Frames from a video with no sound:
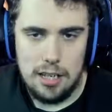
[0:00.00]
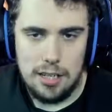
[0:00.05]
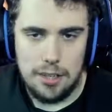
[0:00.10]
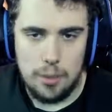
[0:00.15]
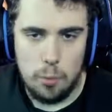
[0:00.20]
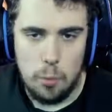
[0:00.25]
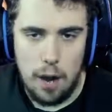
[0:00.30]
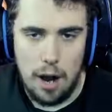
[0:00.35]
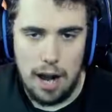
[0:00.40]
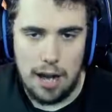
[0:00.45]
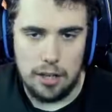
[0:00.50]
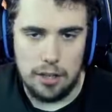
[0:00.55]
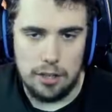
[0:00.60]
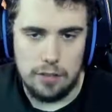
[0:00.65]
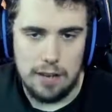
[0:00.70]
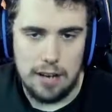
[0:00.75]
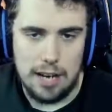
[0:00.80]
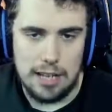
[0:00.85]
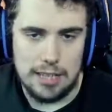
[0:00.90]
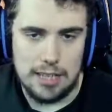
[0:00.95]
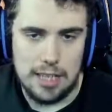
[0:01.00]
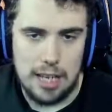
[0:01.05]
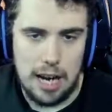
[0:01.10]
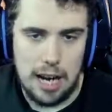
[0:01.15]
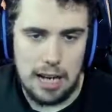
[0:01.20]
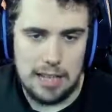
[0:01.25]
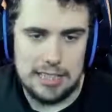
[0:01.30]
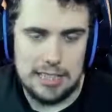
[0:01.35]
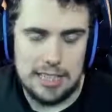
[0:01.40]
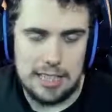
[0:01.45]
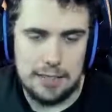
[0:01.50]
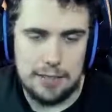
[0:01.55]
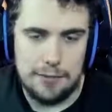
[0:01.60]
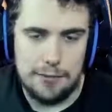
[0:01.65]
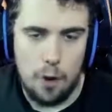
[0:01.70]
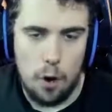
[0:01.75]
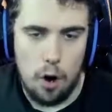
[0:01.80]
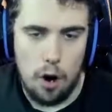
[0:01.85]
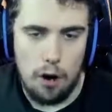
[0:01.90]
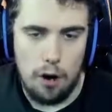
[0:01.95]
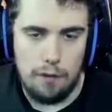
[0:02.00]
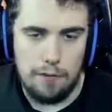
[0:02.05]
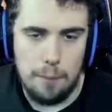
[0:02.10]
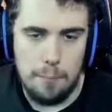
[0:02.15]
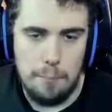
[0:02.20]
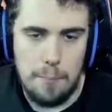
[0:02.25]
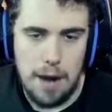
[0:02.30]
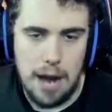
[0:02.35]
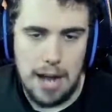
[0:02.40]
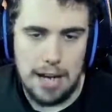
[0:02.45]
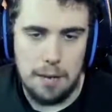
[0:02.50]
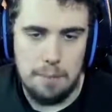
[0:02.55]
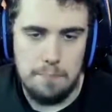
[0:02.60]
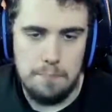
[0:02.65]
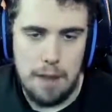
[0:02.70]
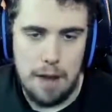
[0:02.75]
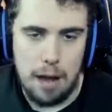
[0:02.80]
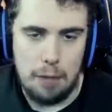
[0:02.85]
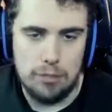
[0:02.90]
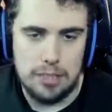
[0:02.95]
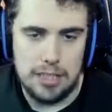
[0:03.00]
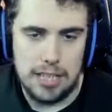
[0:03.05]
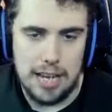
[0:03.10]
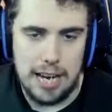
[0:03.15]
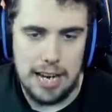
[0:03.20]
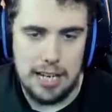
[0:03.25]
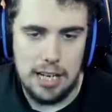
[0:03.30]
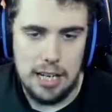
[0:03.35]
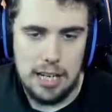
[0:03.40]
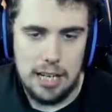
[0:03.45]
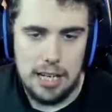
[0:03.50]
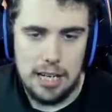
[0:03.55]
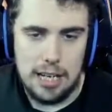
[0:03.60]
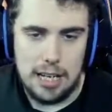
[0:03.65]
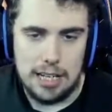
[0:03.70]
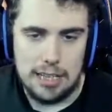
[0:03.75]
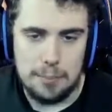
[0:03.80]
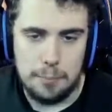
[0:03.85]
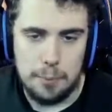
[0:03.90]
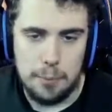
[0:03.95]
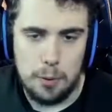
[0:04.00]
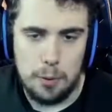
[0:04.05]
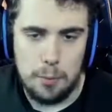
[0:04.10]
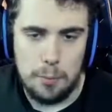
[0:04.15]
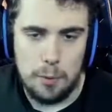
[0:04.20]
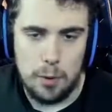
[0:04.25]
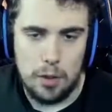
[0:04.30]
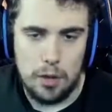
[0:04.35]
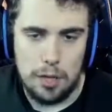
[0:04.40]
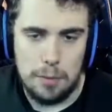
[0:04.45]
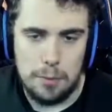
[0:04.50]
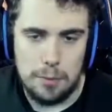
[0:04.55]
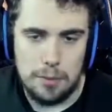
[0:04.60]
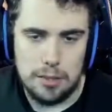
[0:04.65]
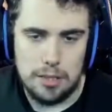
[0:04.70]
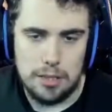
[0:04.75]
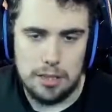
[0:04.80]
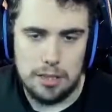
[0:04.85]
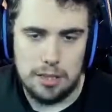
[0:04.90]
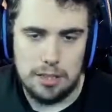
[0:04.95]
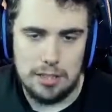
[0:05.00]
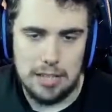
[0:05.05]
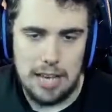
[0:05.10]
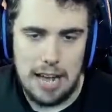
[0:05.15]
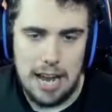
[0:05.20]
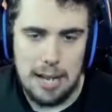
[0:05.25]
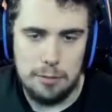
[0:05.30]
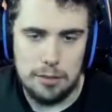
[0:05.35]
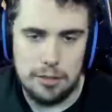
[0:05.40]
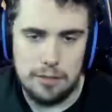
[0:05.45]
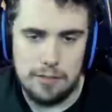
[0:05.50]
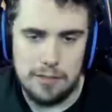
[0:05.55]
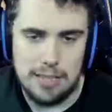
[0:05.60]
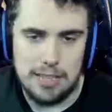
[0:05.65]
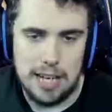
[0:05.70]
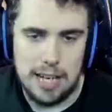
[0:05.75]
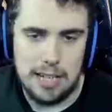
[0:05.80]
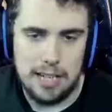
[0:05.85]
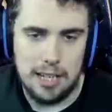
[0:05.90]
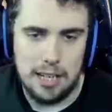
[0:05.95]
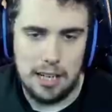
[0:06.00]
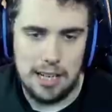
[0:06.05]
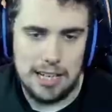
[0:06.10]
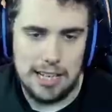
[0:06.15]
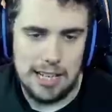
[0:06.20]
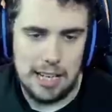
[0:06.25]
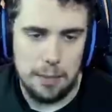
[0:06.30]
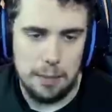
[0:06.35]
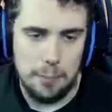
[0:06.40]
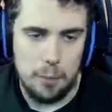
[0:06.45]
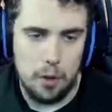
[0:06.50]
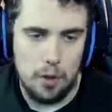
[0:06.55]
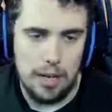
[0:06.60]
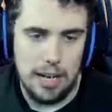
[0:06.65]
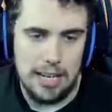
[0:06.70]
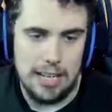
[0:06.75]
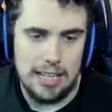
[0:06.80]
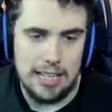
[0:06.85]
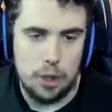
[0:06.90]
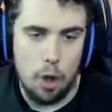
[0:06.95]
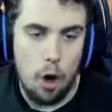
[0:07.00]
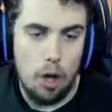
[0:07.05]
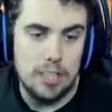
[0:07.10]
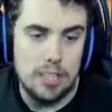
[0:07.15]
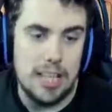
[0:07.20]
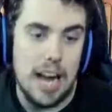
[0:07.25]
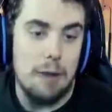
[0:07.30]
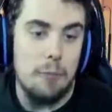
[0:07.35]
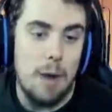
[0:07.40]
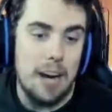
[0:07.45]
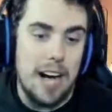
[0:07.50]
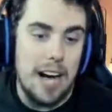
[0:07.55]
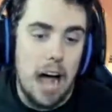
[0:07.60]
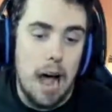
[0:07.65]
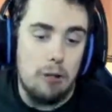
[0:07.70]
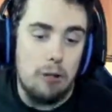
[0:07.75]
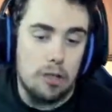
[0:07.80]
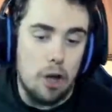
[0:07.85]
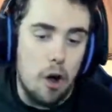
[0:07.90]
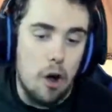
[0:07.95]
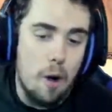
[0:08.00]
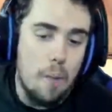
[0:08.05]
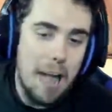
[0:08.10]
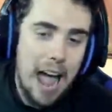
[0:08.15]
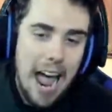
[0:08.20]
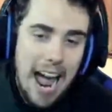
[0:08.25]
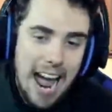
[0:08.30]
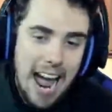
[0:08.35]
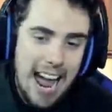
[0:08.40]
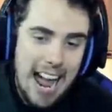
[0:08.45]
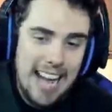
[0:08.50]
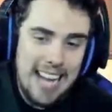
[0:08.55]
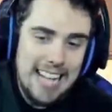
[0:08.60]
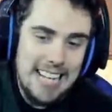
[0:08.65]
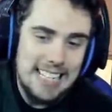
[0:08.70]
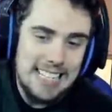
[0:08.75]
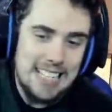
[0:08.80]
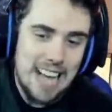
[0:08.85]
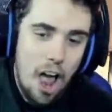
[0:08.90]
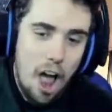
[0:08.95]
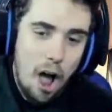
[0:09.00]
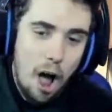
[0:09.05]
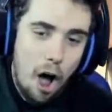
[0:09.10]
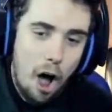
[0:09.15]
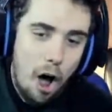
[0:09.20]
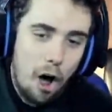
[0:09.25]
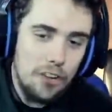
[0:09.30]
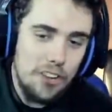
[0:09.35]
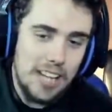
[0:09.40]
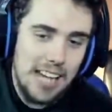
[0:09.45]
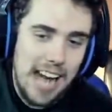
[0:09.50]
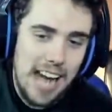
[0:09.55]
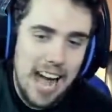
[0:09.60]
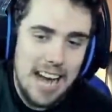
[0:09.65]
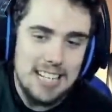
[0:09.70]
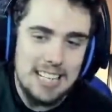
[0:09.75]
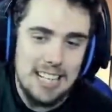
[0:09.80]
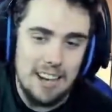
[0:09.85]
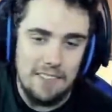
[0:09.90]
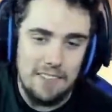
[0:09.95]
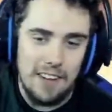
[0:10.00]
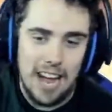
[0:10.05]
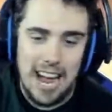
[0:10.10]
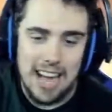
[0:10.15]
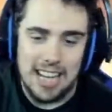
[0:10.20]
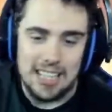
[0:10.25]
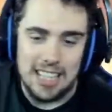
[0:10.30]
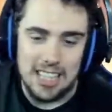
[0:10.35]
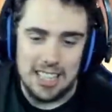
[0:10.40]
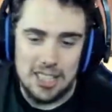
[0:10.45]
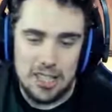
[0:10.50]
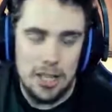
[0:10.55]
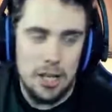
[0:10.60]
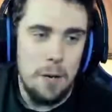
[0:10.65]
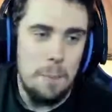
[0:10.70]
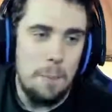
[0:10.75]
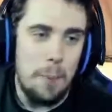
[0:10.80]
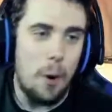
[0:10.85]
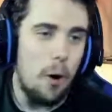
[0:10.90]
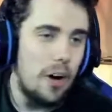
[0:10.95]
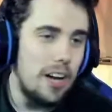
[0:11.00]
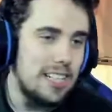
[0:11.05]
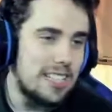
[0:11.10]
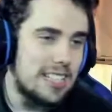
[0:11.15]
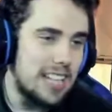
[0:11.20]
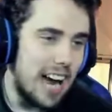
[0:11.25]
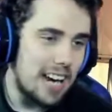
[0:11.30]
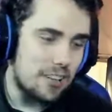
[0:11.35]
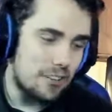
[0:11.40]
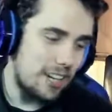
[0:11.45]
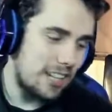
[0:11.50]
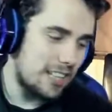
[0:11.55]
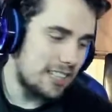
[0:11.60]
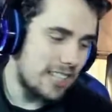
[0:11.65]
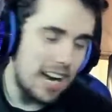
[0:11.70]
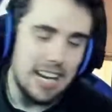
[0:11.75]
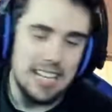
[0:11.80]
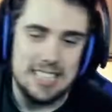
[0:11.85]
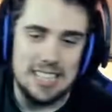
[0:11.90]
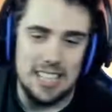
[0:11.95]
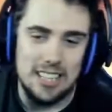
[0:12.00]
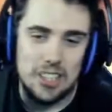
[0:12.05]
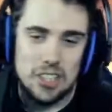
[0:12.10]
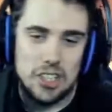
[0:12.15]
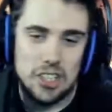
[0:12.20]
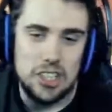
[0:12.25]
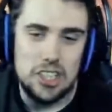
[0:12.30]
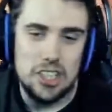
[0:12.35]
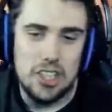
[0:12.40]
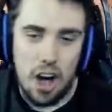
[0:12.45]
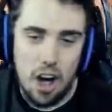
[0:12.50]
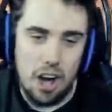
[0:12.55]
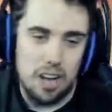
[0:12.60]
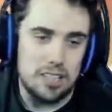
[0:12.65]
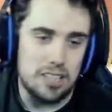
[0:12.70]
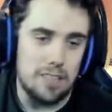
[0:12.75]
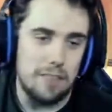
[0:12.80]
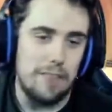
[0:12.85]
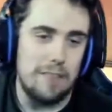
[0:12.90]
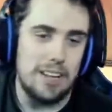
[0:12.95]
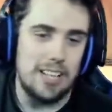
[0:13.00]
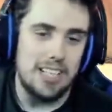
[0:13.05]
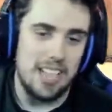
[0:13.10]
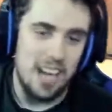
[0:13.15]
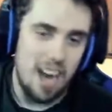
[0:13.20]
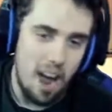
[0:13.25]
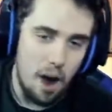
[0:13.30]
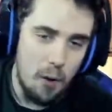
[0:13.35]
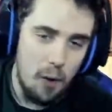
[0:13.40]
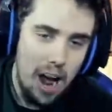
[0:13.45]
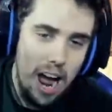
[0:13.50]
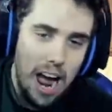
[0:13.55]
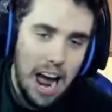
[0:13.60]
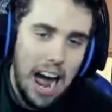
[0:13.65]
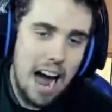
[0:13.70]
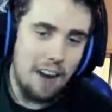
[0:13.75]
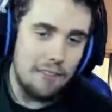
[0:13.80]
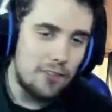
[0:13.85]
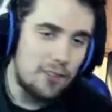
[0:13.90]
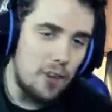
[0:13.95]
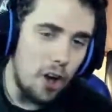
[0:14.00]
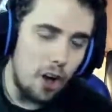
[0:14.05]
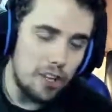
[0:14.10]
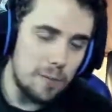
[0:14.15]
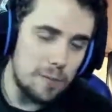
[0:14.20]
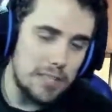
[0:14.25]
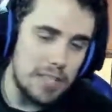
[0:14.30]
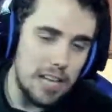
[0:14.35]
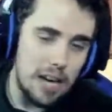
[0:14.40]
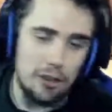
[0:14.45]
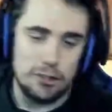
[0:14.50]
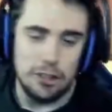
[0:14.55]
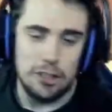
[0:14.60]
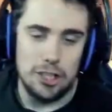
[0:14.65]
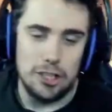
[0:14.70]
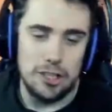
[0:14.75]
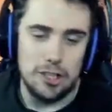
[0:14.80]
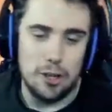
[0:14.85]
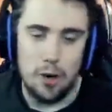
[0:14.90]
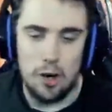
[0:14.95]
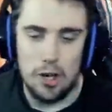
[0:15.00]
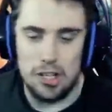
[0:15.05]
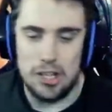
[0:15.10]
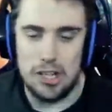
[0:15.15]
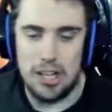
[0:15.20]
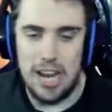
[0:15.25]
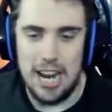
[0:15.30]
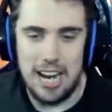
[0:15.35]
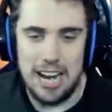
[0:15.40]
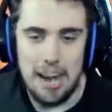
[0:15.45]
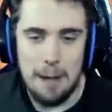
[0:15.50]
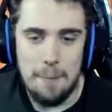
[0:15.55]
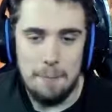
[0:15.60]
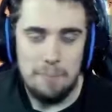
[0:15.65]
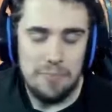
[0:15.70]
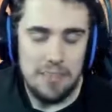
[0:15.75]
The Wang on the right-hand side. 6 foot of man mountain. That's a poor ball in, but Moxon is able to recycle it. Can he get the ball in? He does, and Wijnaldum is on the end of it. The two boys that I criticised at the start of the video have got themselves on the score sheet.